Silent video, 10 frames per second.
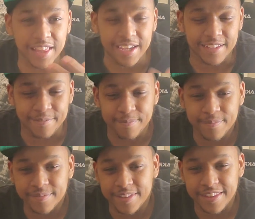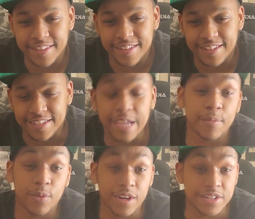like, because I've
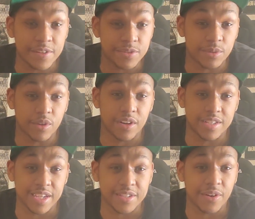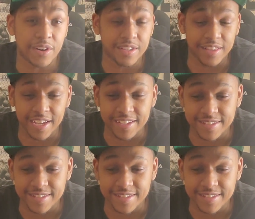been wearing the shit so long, it's like, it's hard to, like,